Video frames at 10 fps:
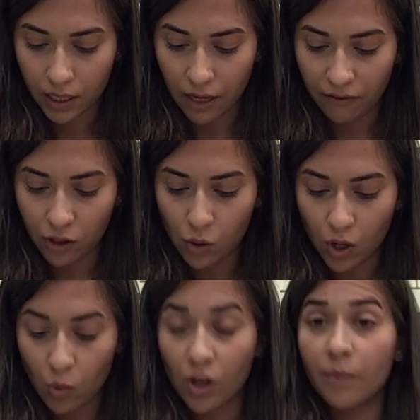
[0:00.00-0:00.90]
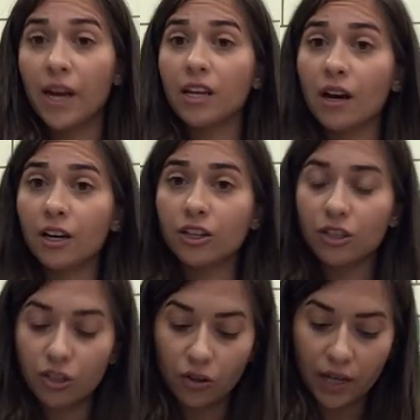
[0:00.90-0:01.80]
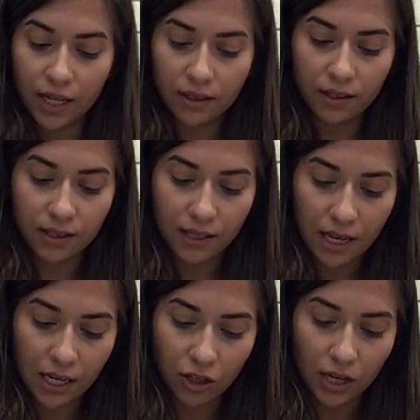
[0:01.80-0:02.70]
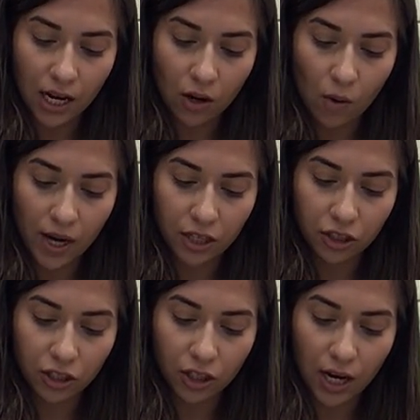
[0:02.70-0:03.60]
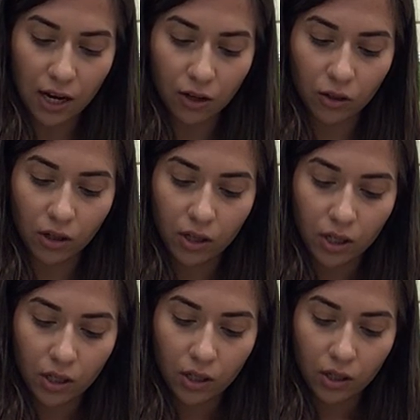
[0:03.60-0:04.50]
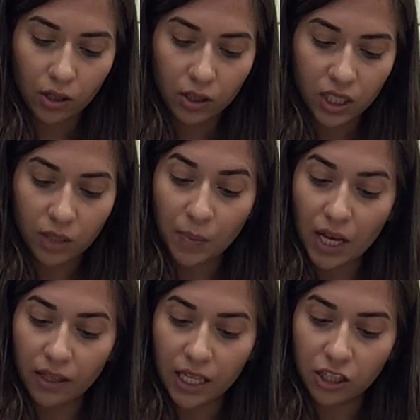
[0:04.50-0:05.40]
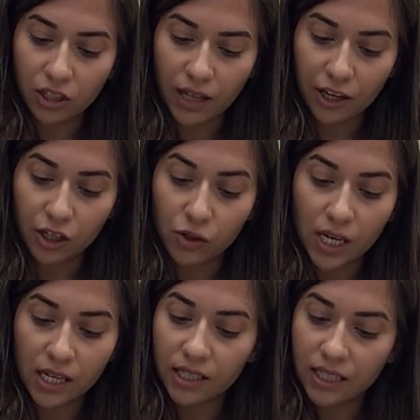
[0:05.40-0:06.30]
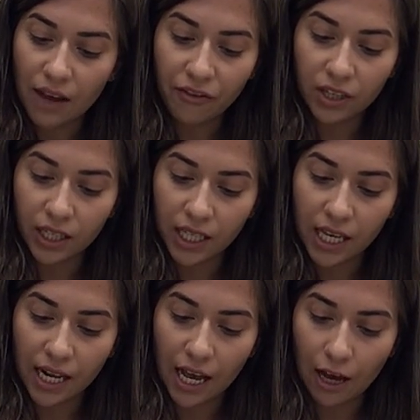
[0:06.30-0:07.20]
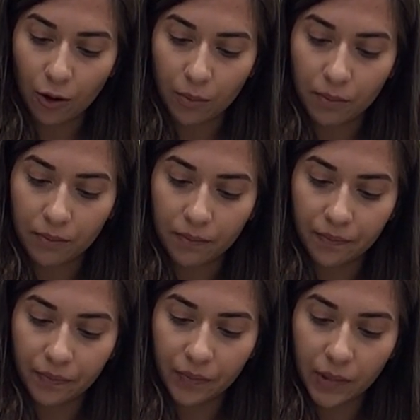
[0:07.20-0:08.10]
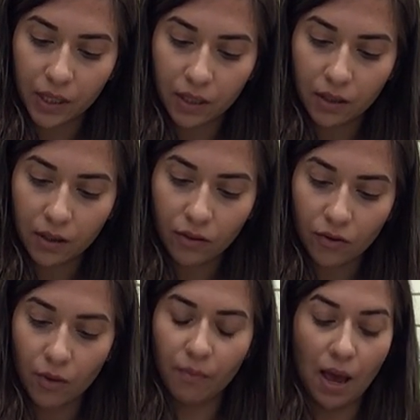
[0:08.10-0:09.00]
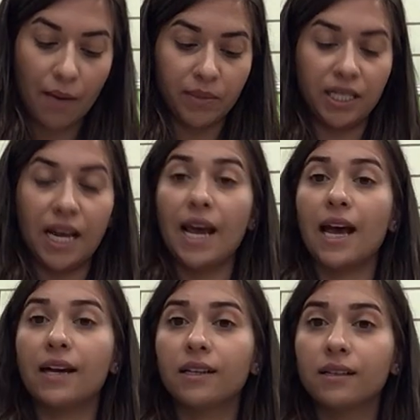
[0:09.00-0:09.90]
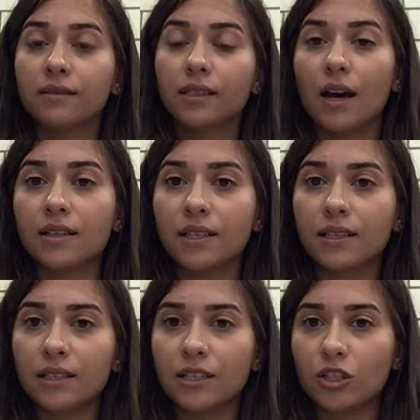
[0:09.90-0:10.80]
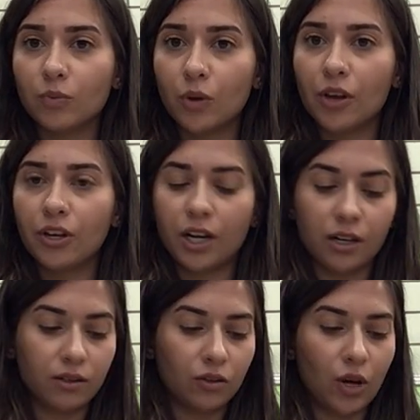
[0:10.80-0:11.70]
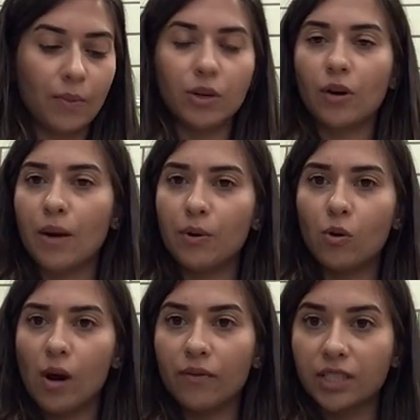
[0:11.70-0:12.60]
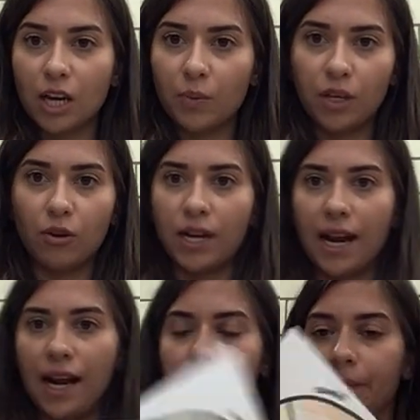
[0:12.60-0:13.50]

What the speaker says: If you are one of my younger students and you're not quite sure how to spell each letter, you can definitely get help from mom, dad, cousin, sister, brother, grandma, grandpa, whoever's helping you today.